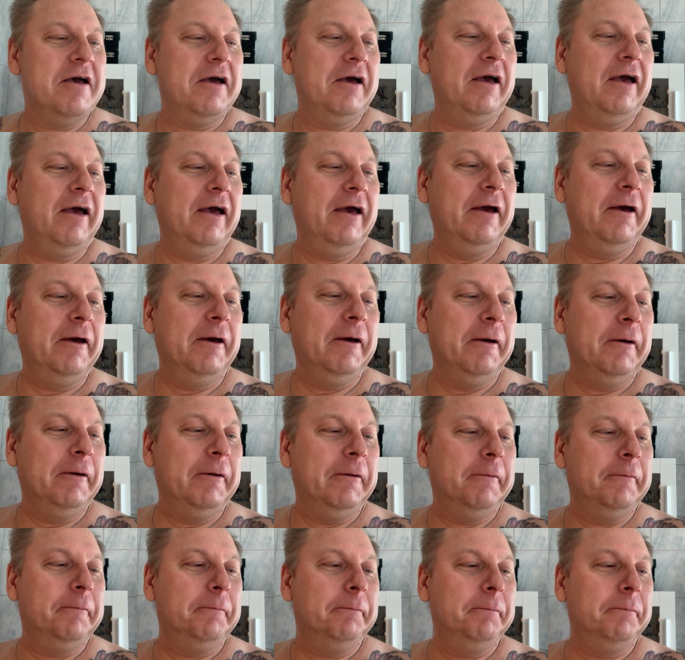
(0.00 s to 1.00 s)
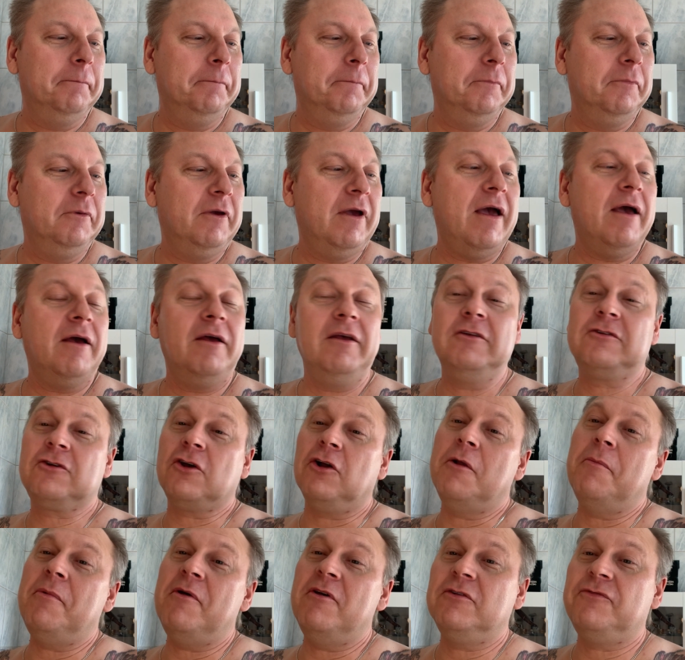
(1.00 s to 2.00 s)
Yeah, it's
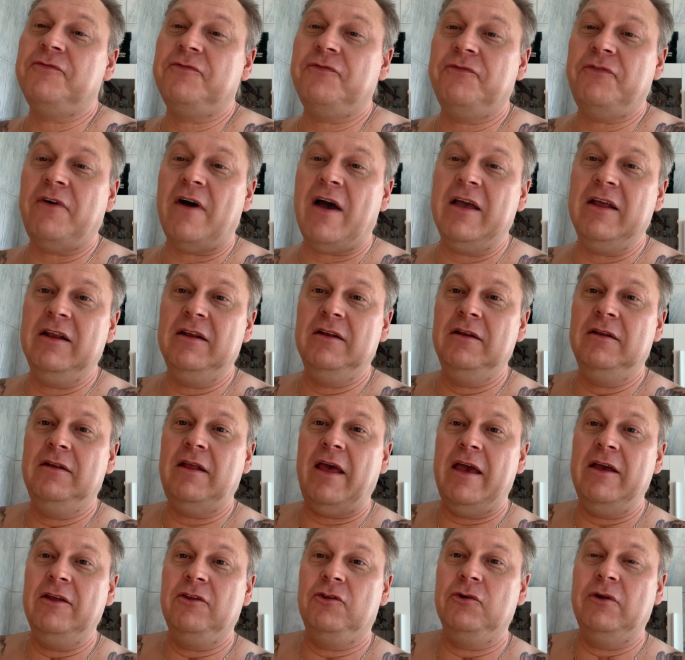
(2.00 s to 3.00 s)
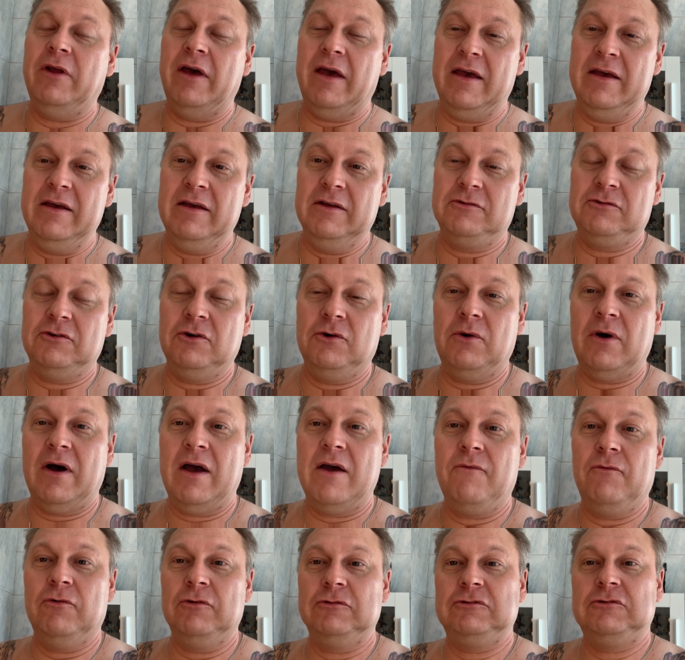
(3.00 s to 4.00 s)
gonna be a fine day today, so I
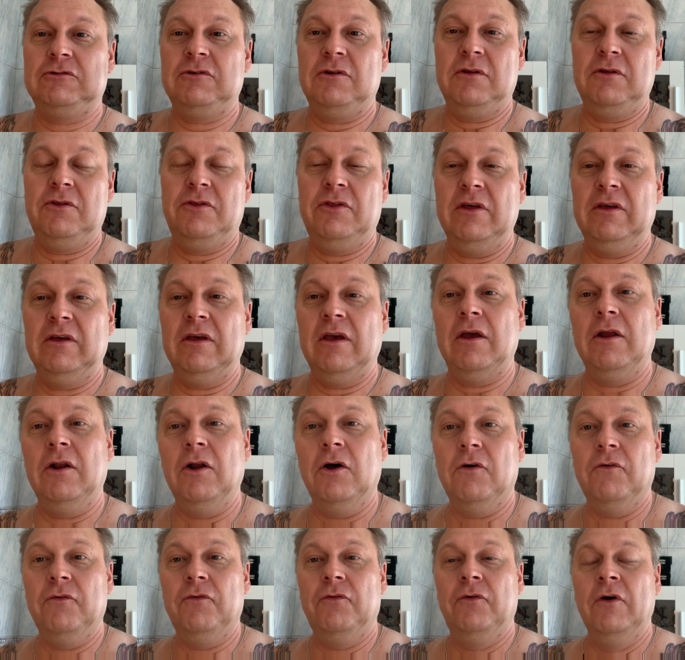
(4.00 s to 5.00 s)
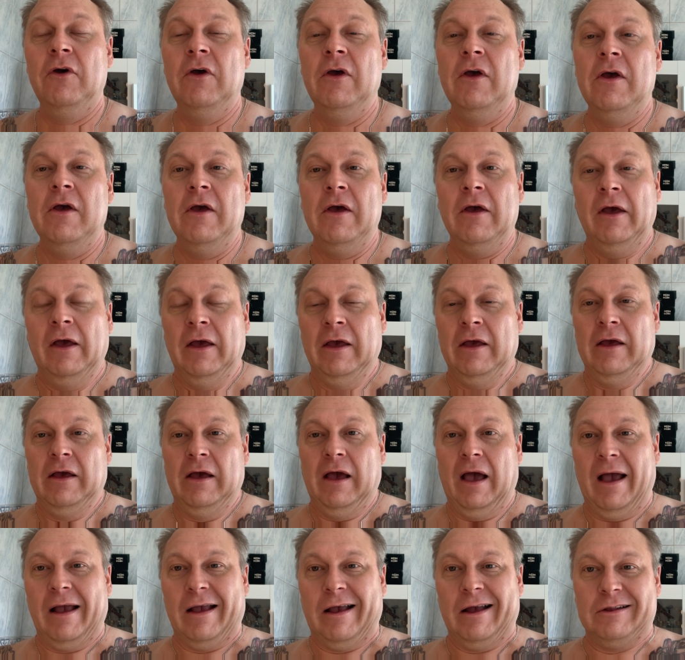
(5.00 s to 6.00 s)
was thinking of,
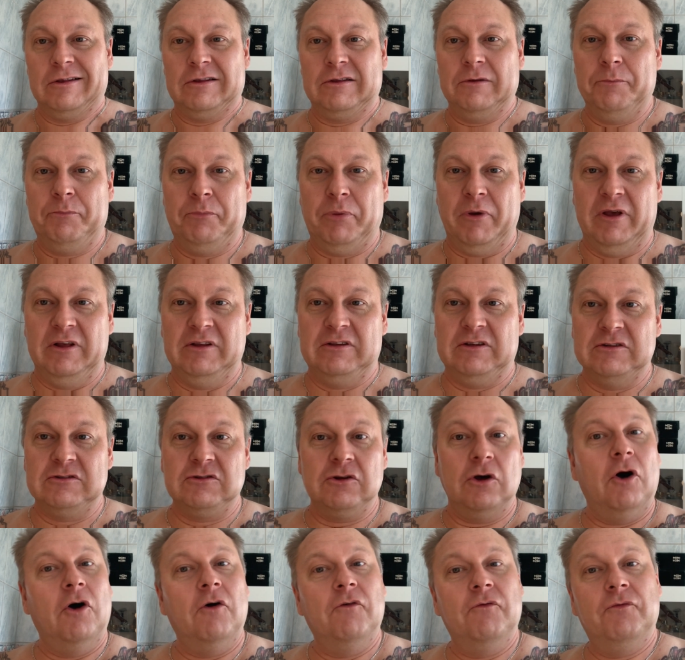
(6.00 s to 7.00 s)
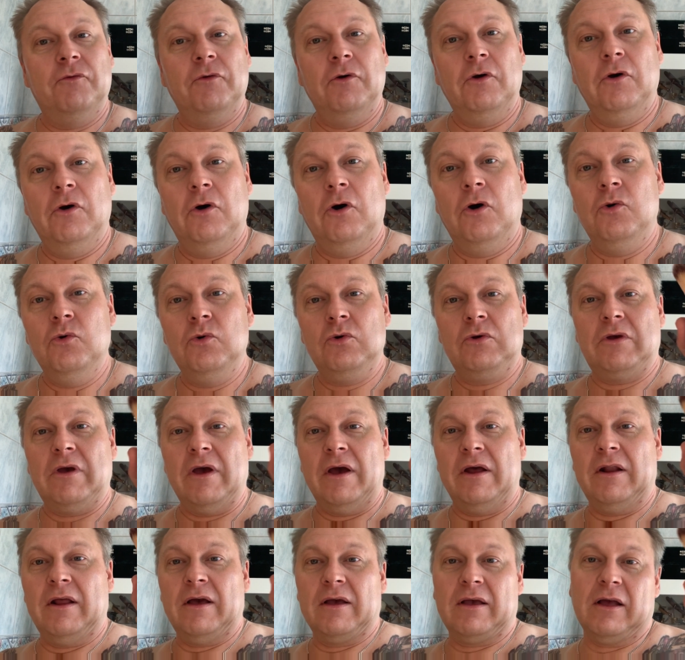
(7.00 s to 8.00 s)
I got the pieces of oak
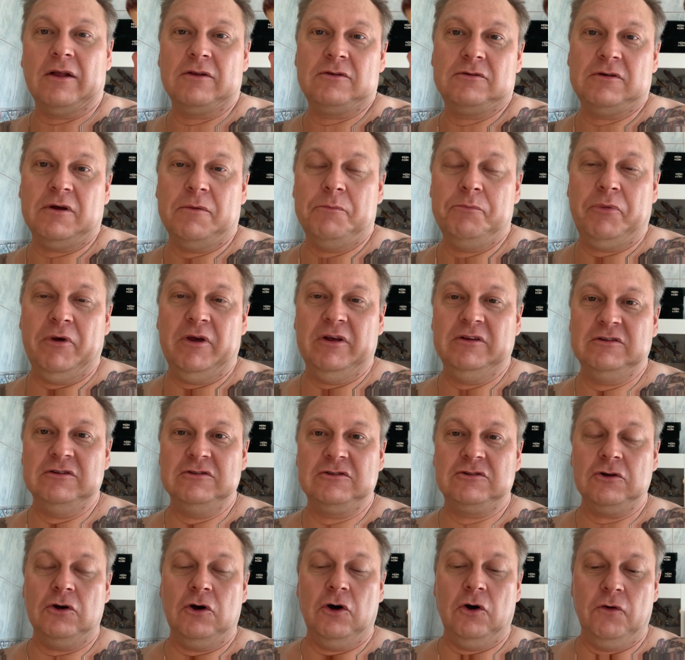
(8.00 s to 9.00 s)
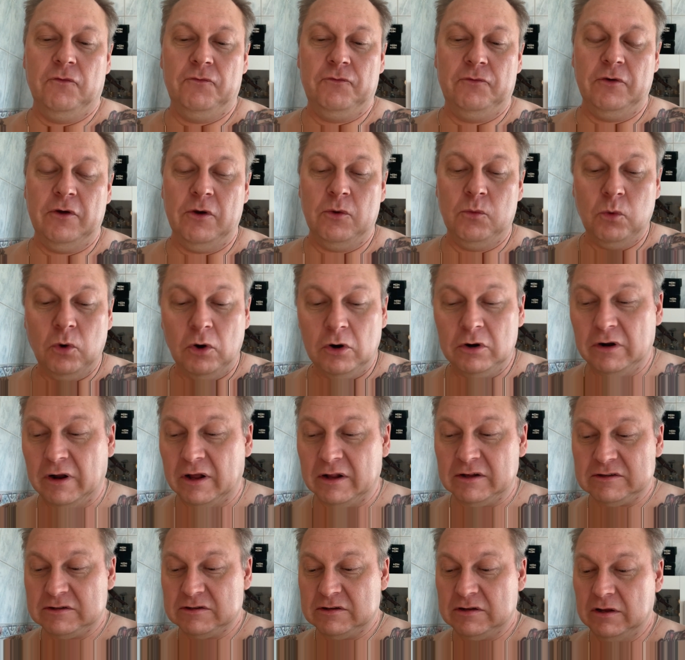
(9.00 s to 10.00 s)
and I got some pieces of
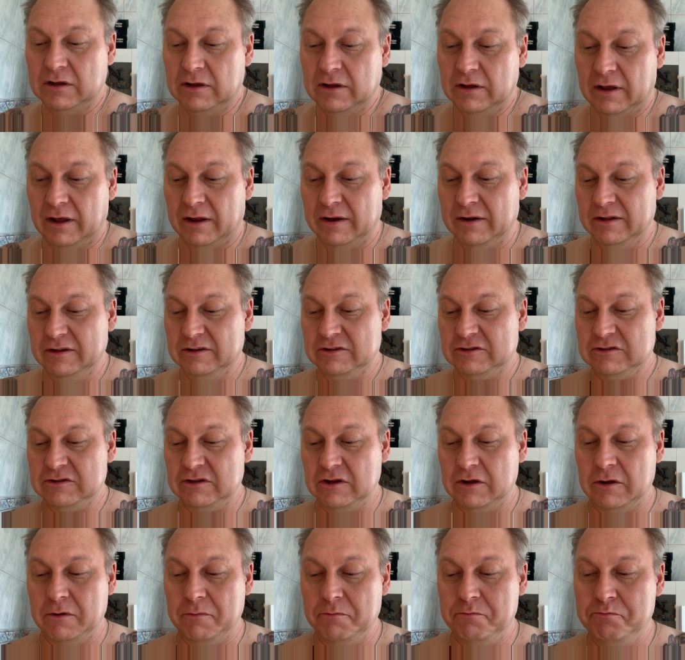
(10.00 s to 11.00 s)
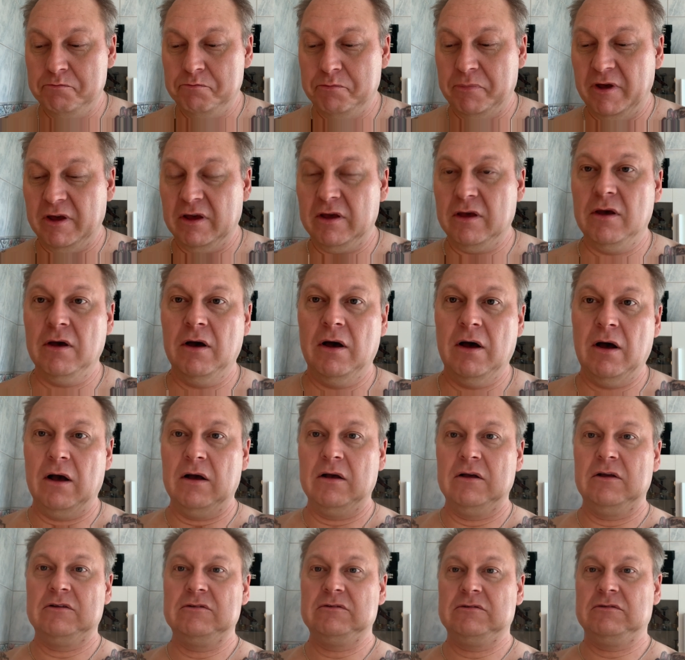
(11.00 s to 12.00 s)
walnut, and it's big
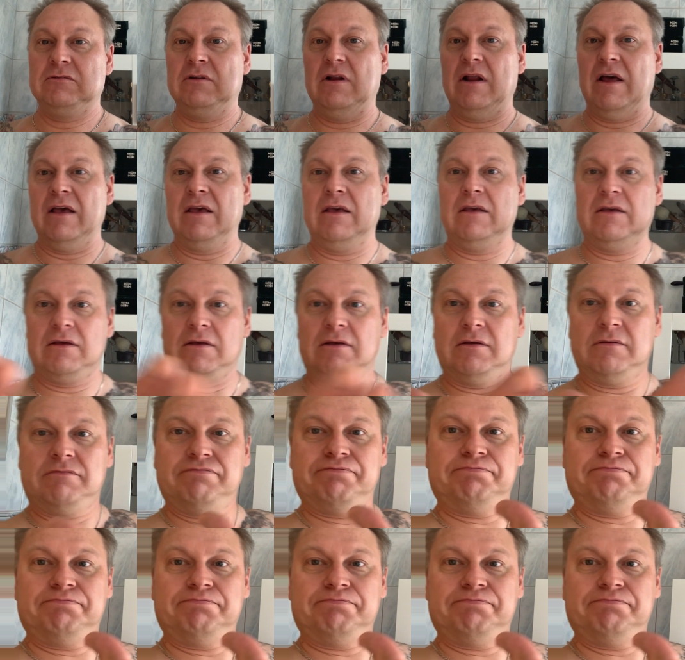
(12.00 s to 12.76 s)
hunks, like